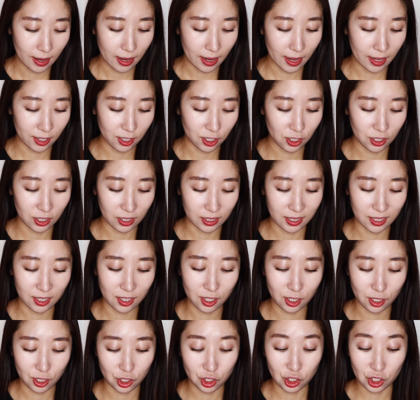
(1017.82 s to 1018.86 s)
It's
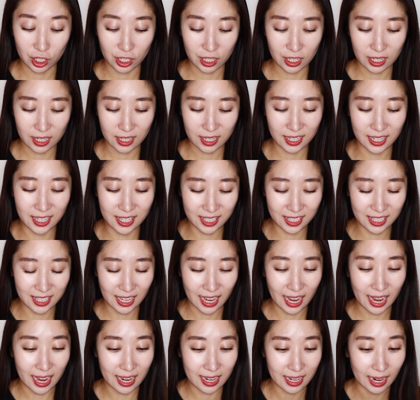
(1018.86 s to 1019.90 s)
just genius,
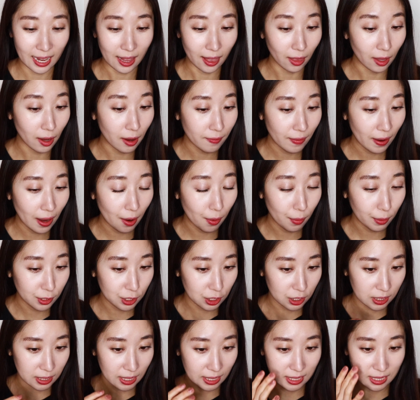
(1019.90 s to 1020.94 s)
and I love how it
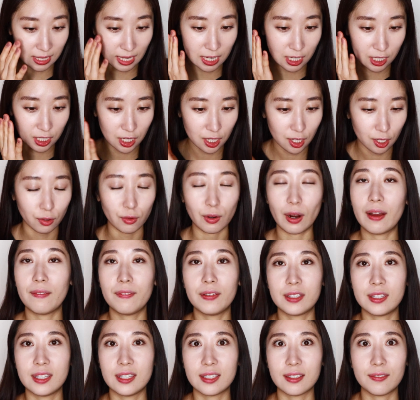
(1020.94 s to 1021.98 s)
just gets into the
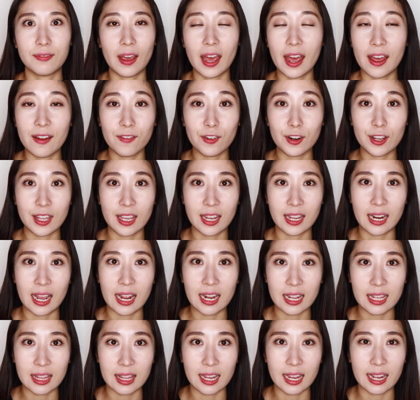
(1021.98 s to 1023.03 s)
crevices of everything and
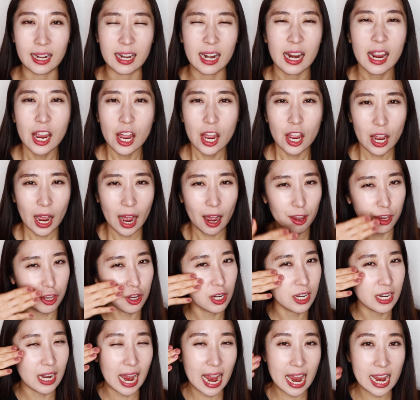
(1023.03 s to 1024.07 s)
anything and how you
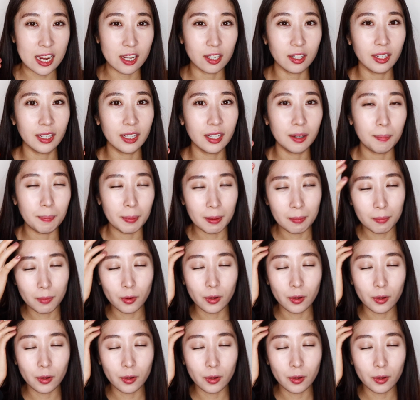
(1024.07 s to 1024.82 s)
can angle it a bit